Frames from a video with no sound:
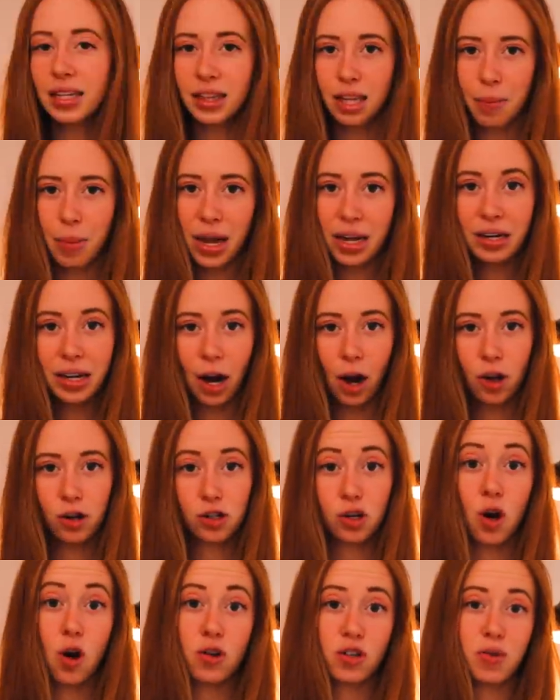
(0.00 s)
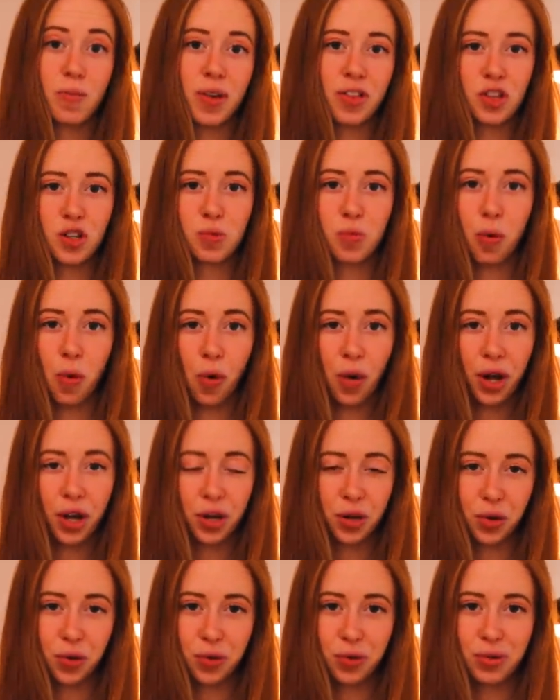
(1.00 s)
The main character also met this
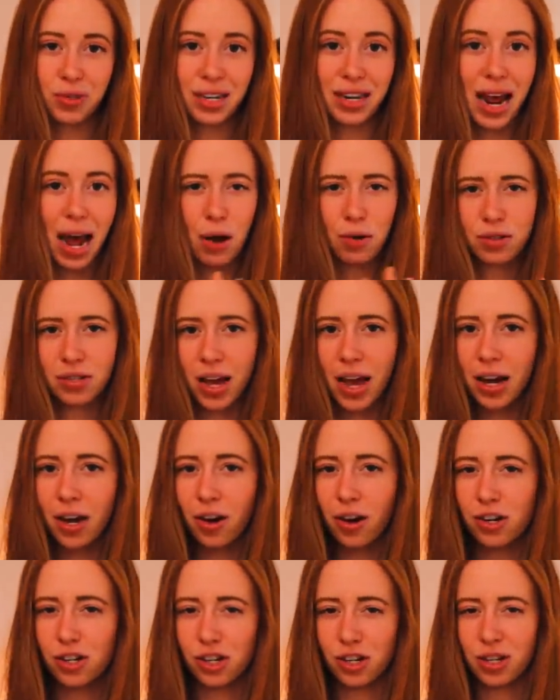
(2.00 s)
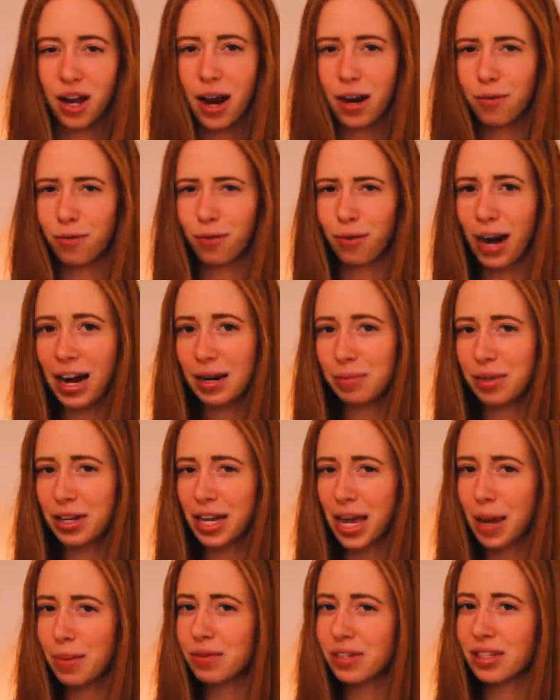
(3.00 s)
boy who's an outsider and just kind of randomly
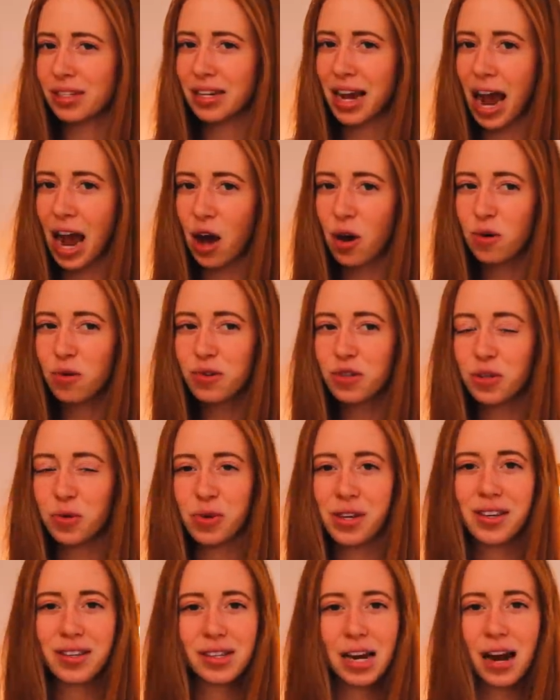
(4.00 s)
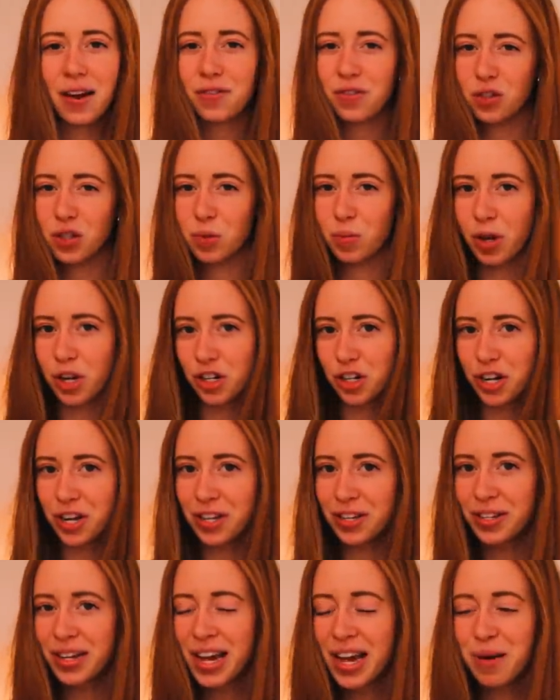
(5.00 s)
came to the town, so he's kind of
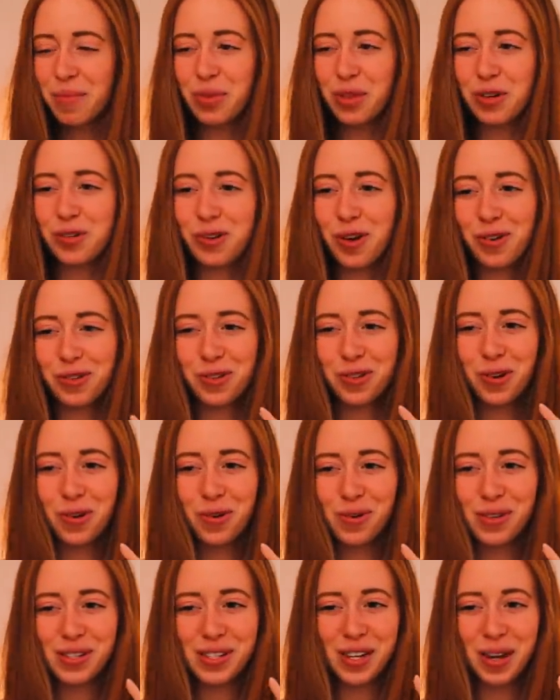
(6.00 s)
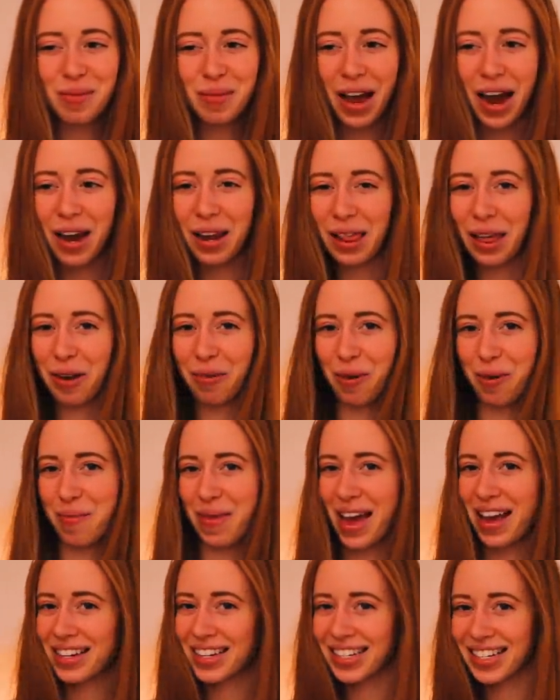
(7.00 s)
suspicious, but there's also some kind of like
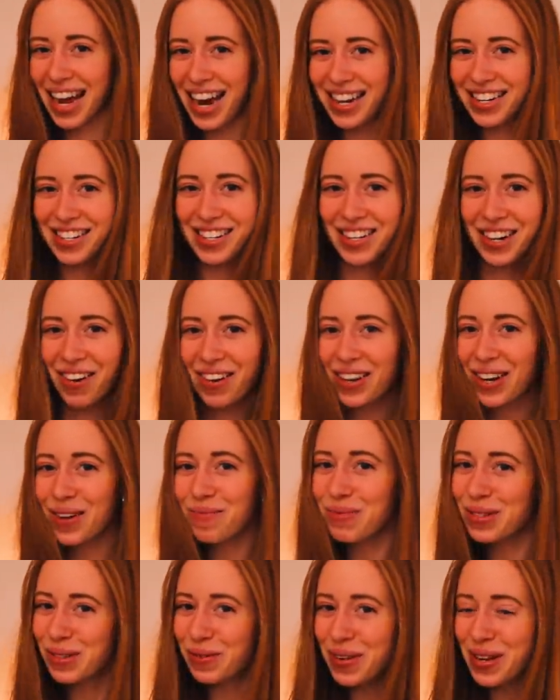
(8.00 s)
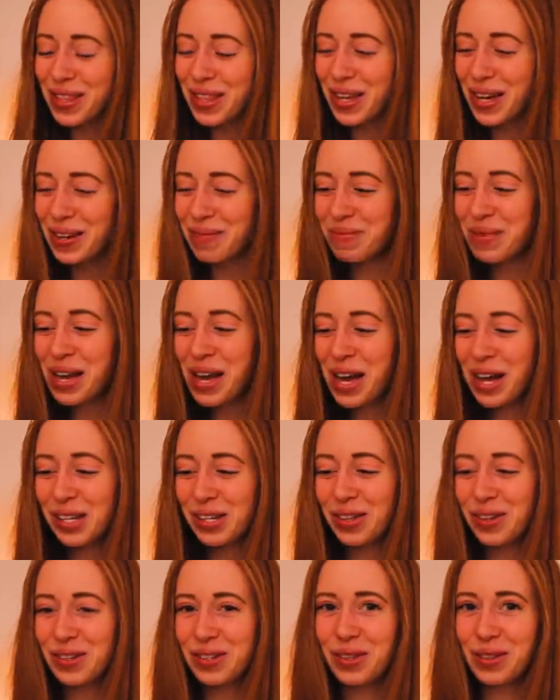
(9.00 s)
romantic tension going on between them.
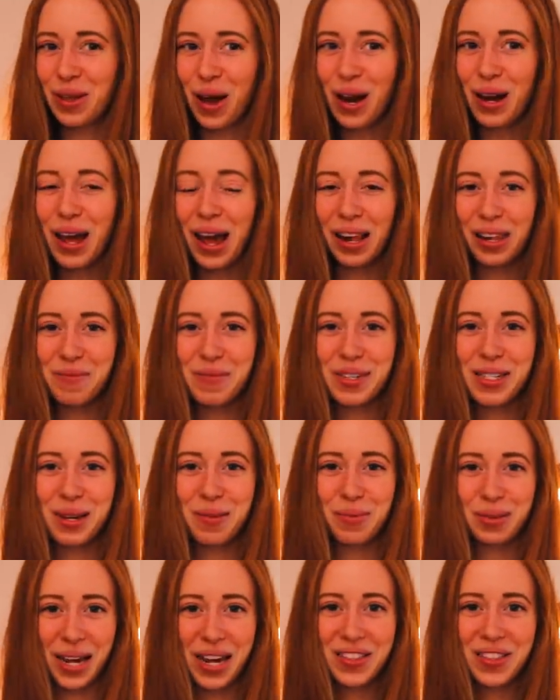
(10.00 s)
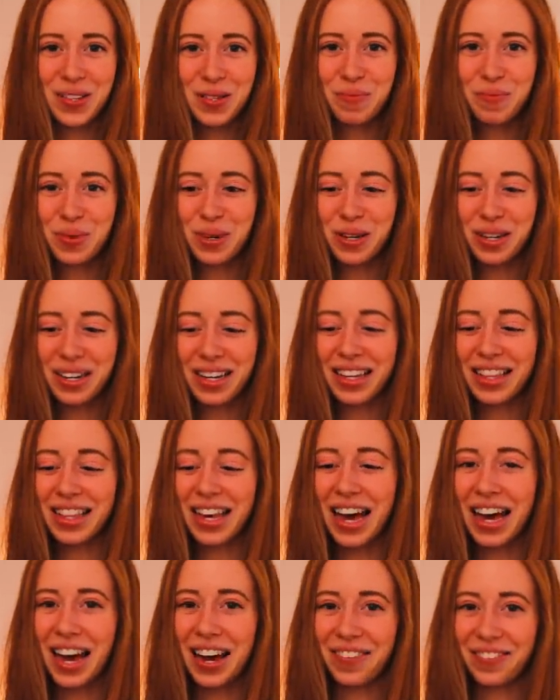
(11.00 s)
So there's a lot of elements at play in this book
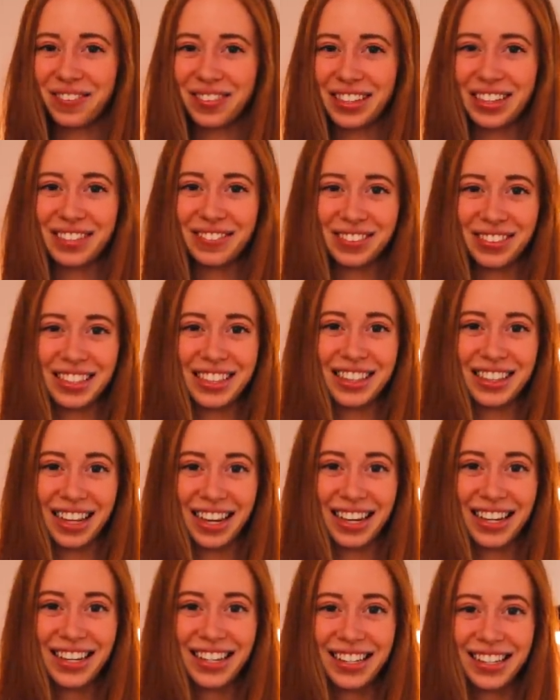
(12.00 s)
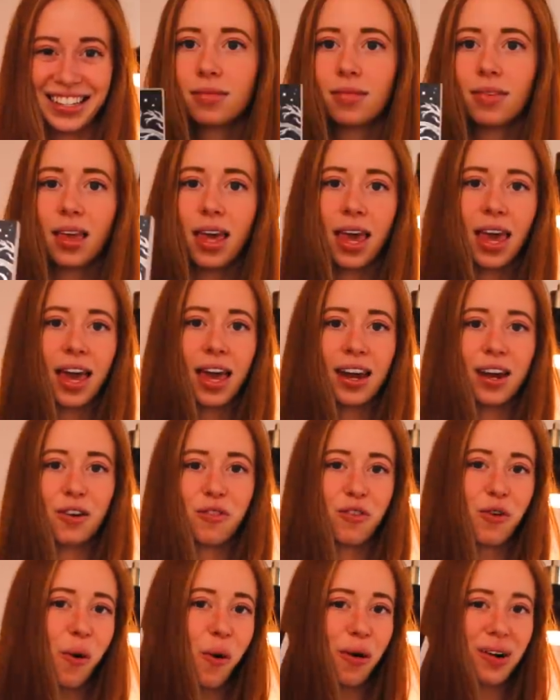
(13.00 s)
that I really like, and
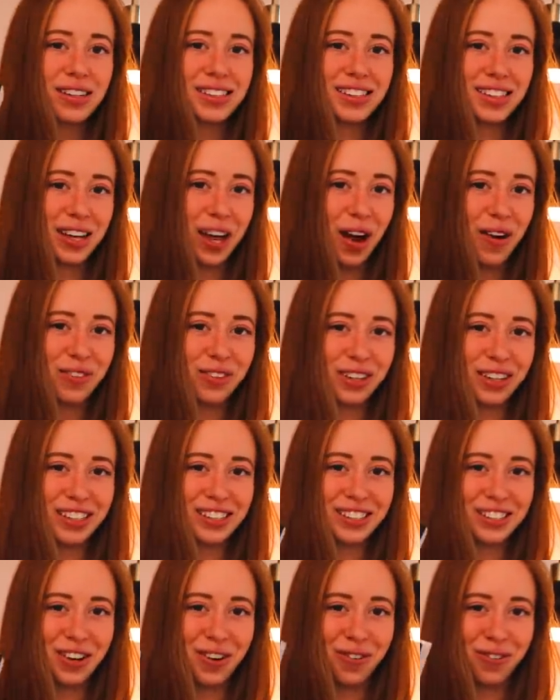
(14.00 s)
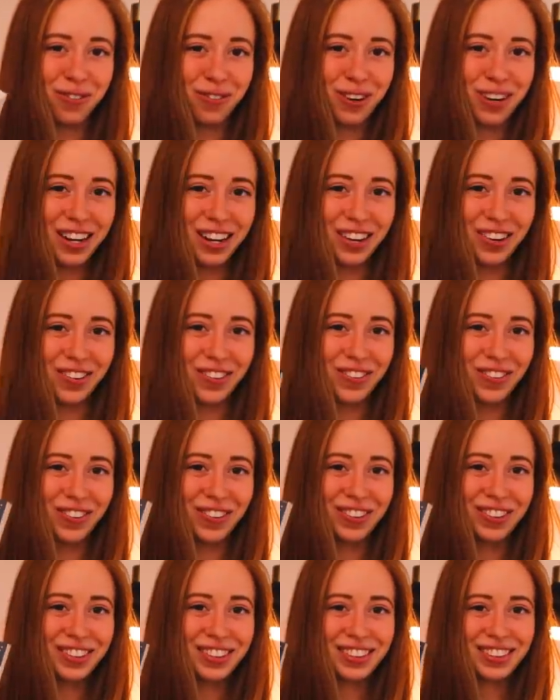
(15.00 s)
of course the cover is so freaking
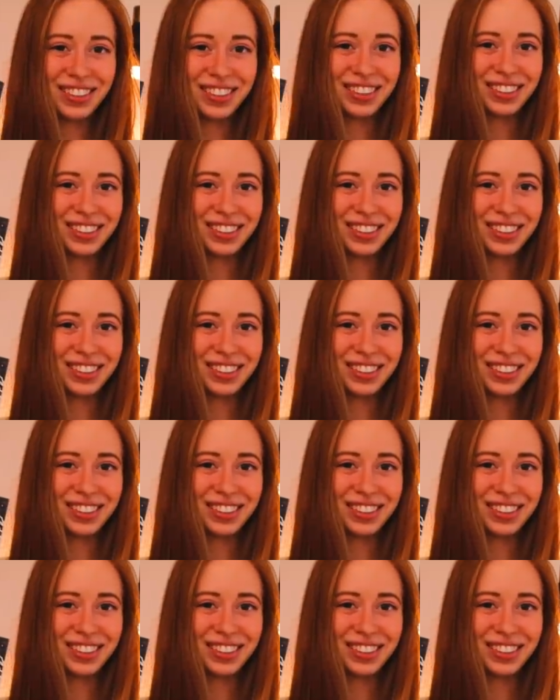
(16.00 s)
cool.